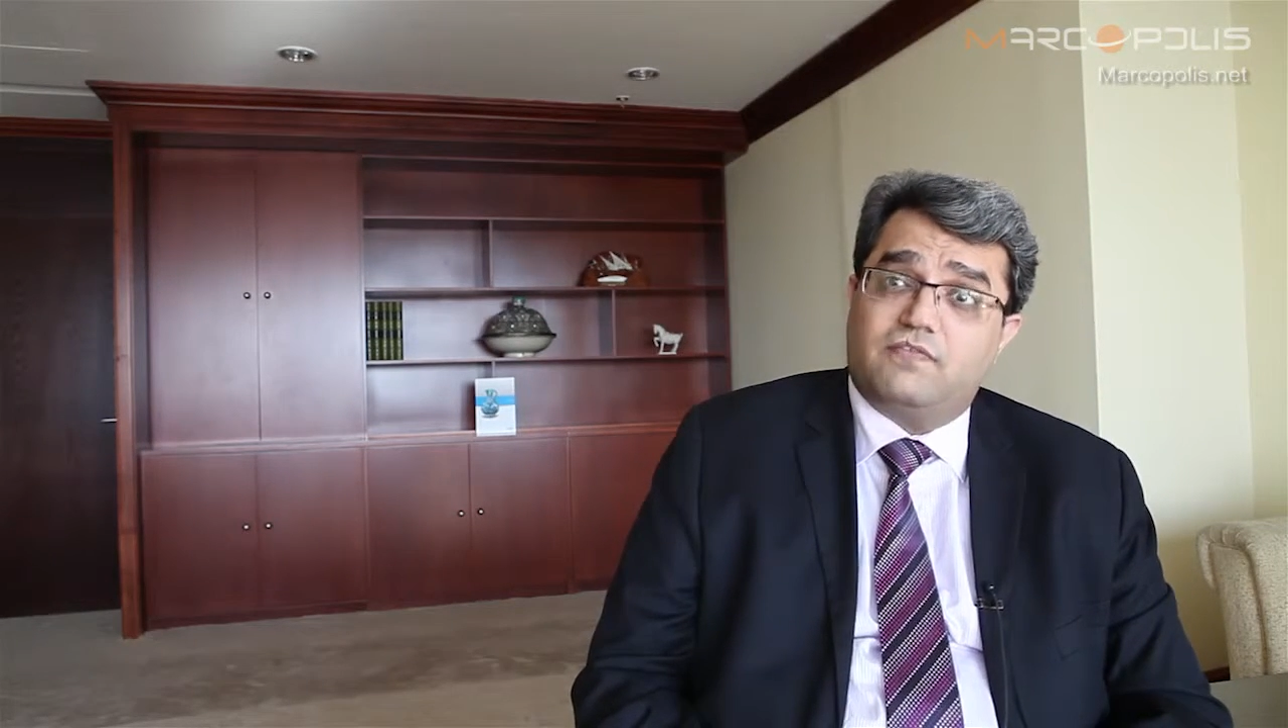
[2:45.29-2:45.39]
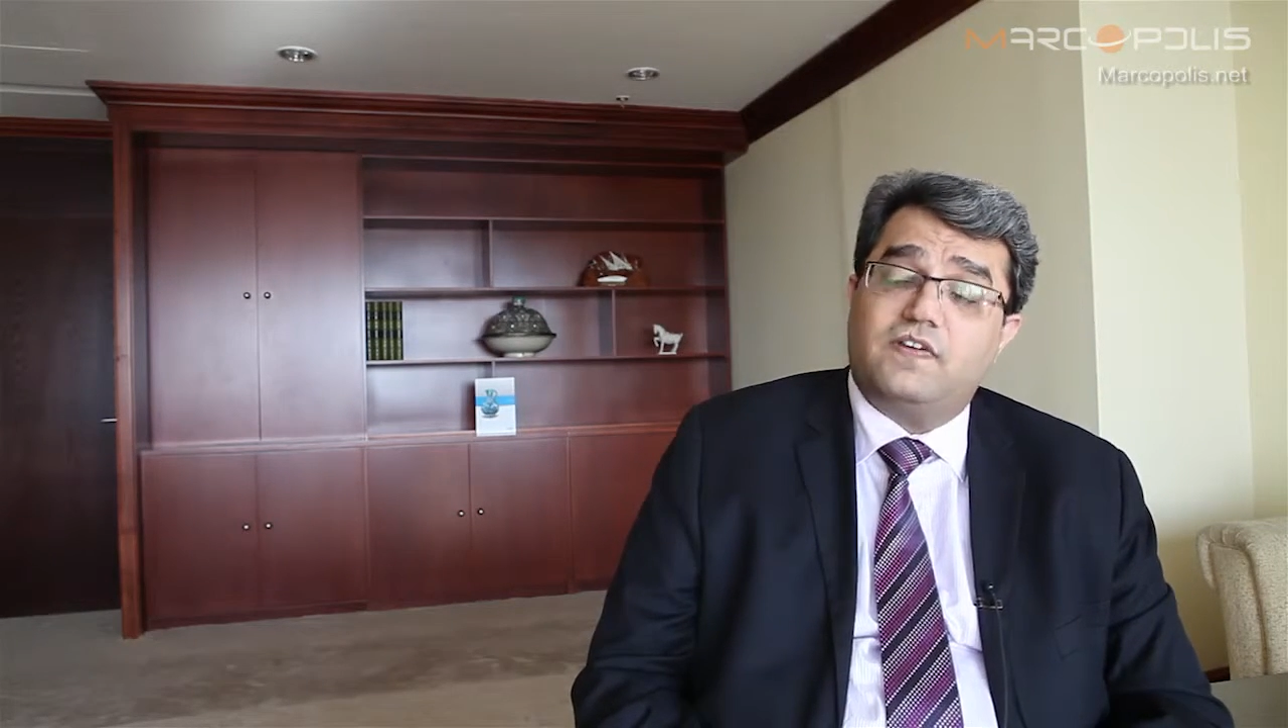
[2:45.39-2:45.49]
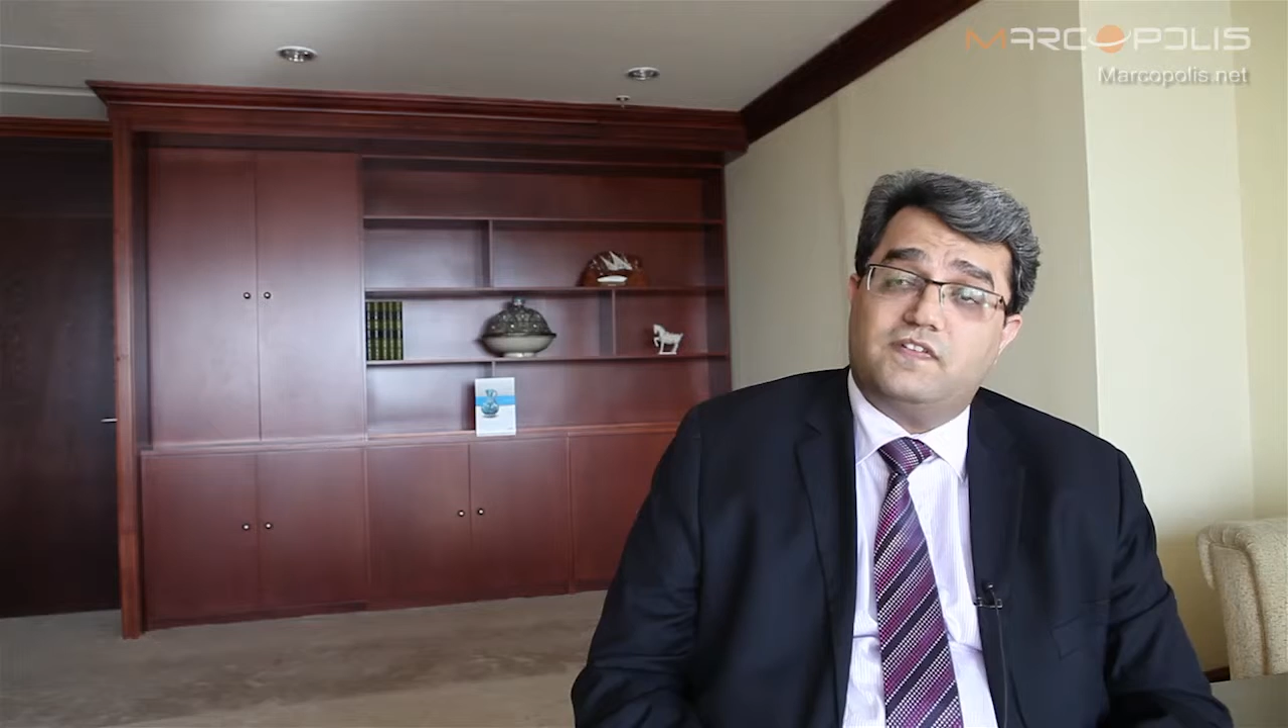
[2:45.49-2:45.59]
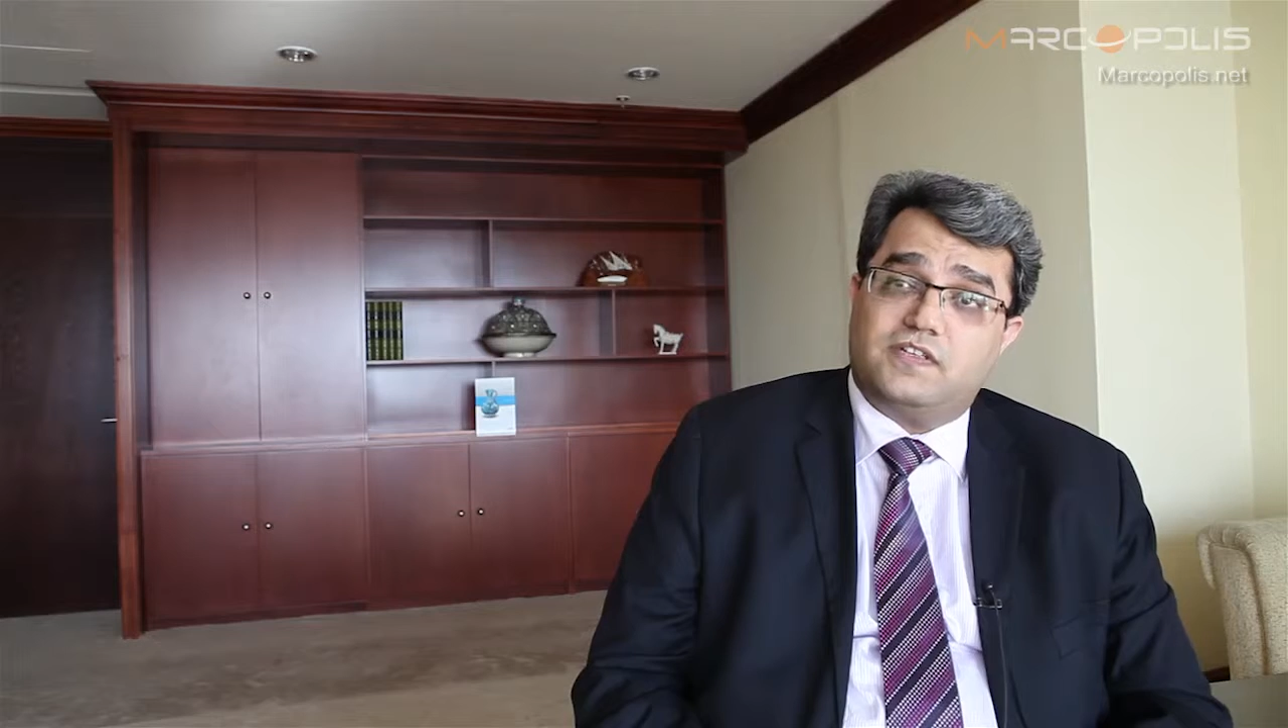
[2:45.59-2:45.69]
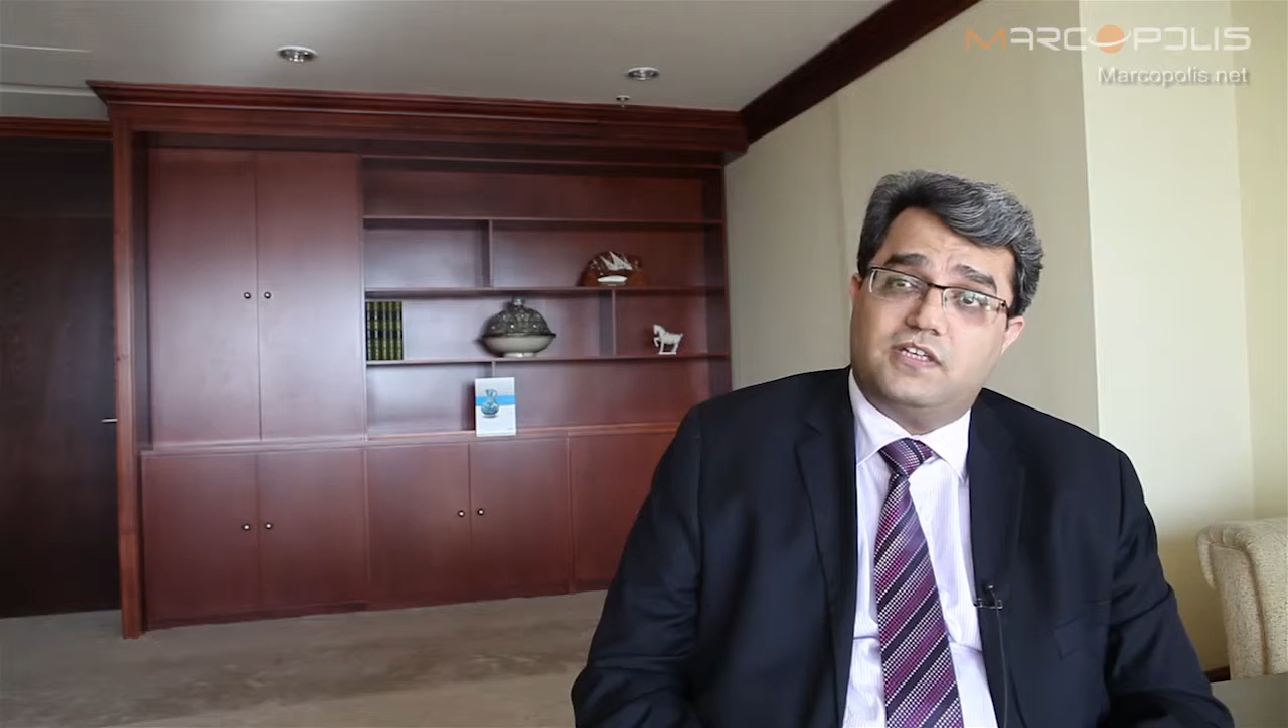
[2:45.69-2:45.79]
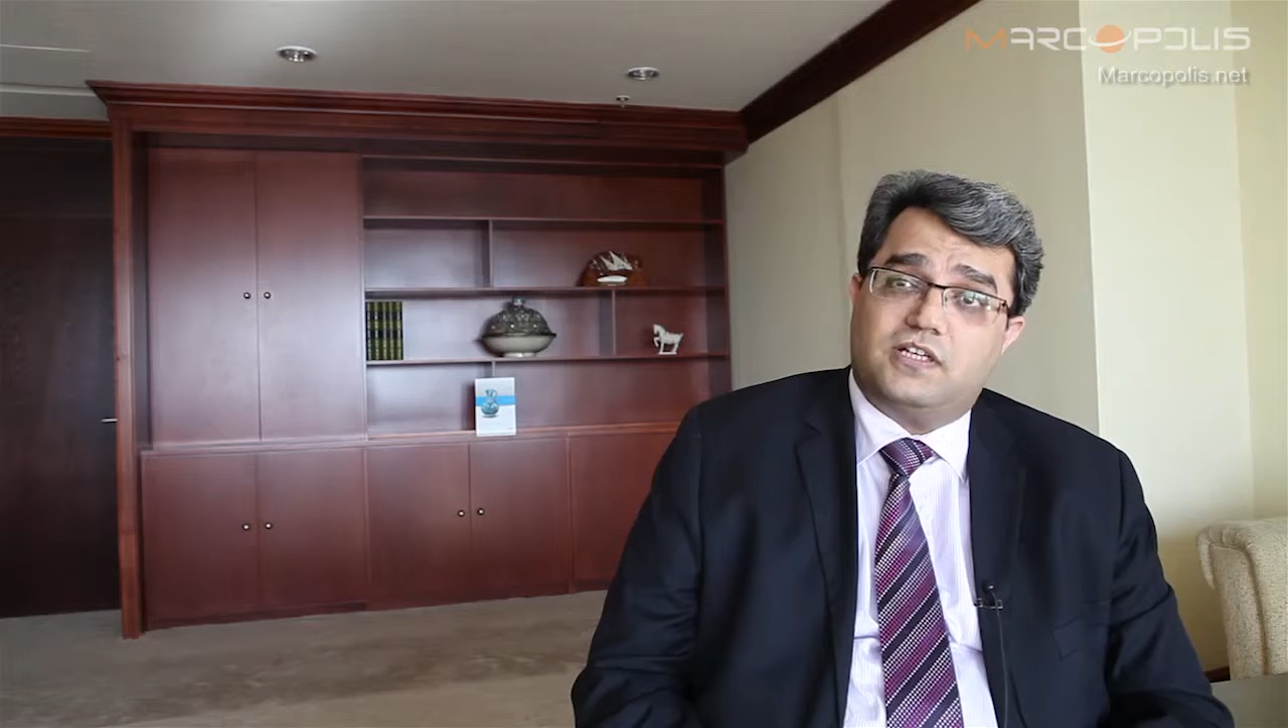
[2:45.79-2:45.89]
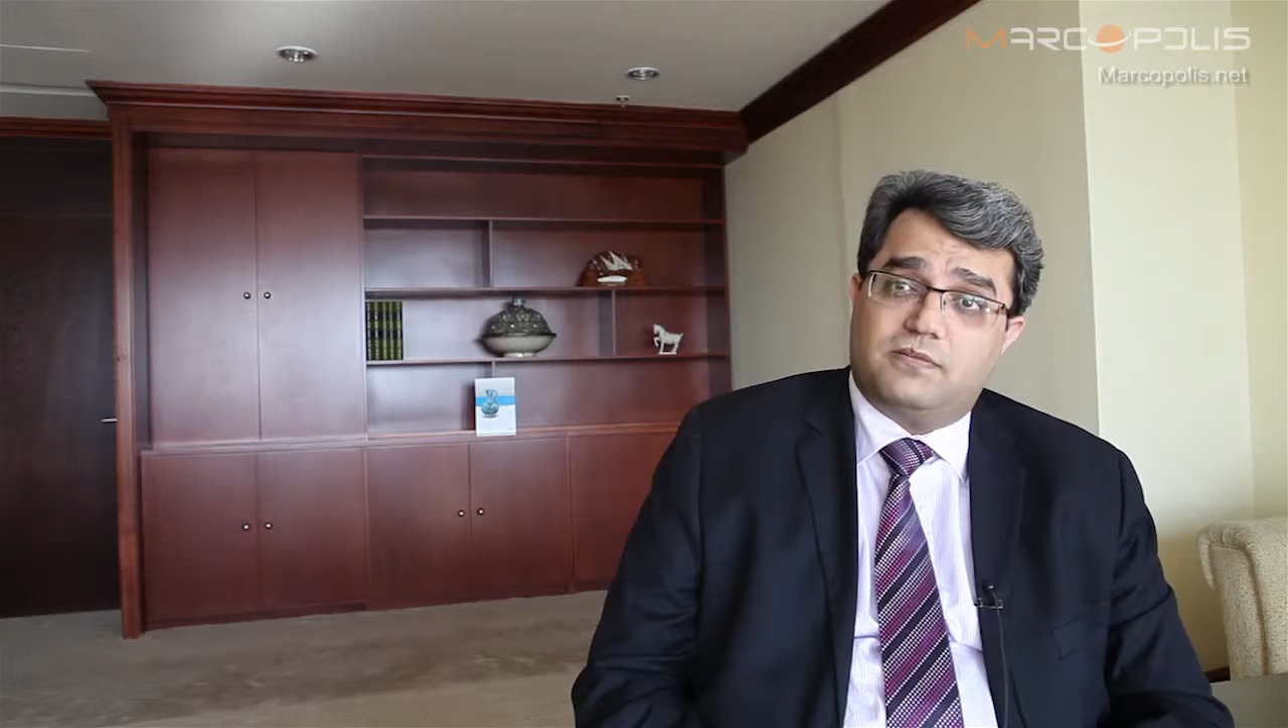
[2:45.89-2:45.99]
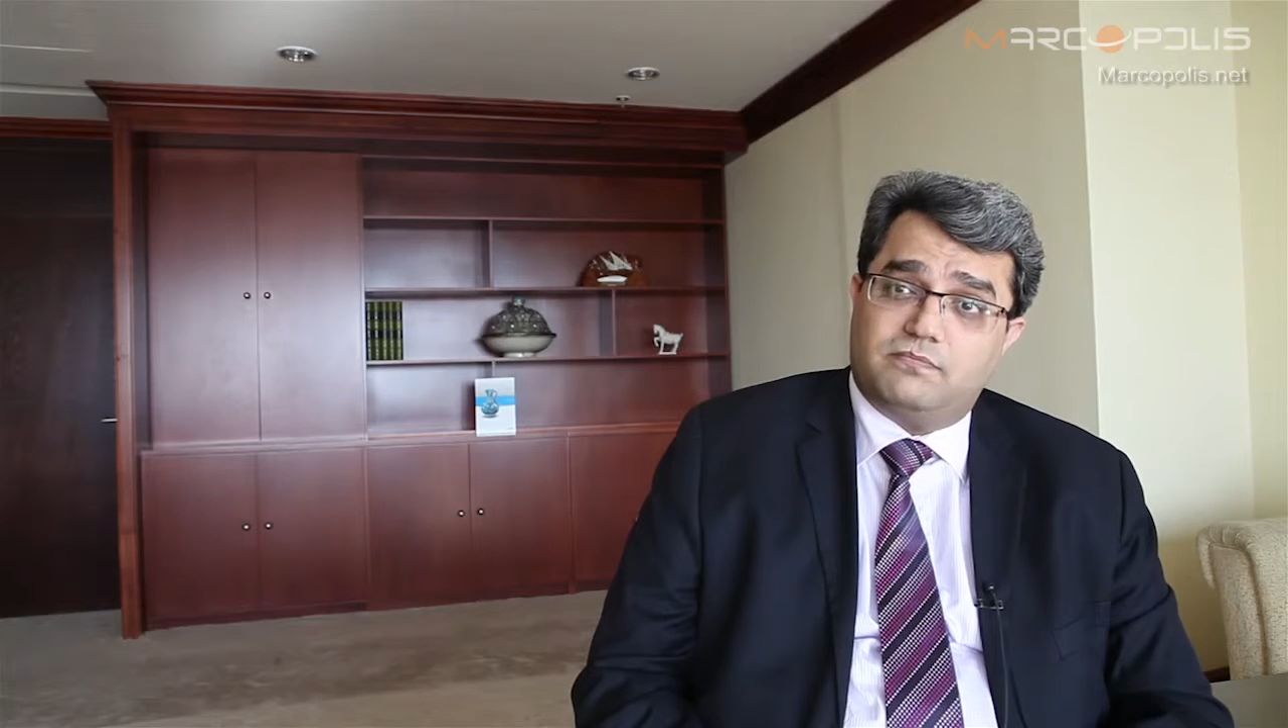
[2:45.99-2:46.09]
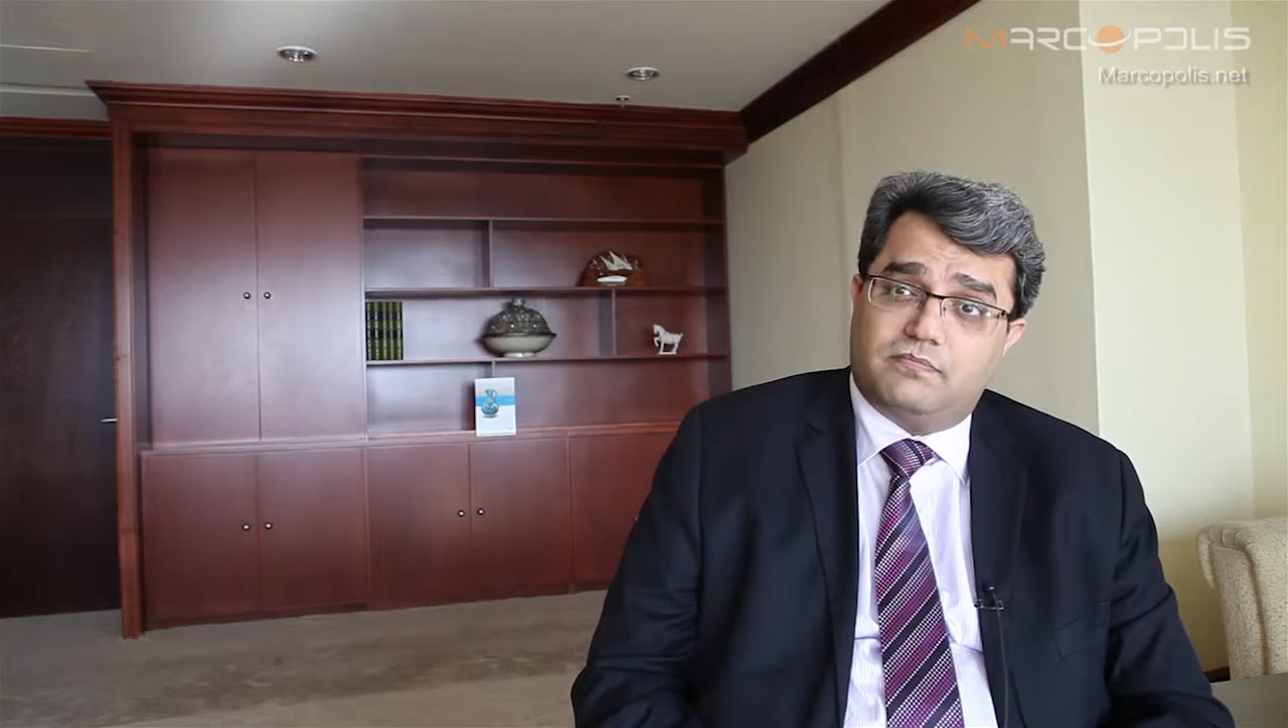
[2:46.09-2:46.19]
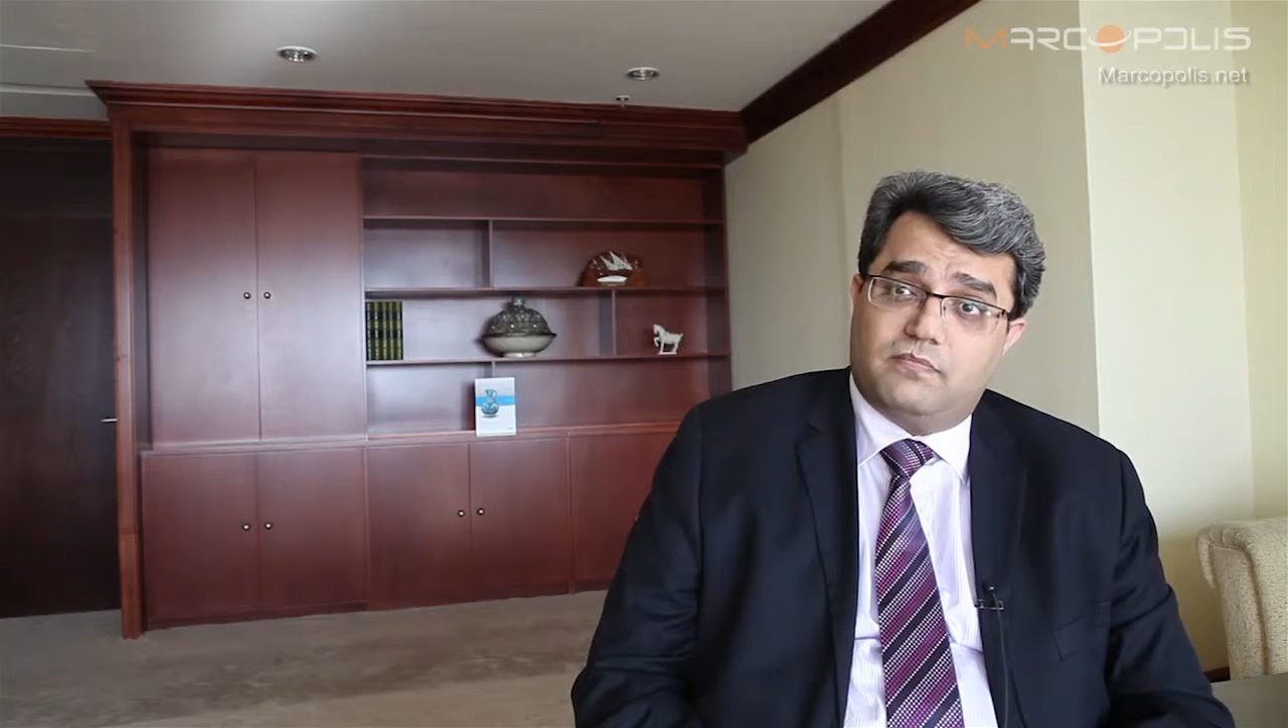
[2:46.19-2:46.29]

fixed income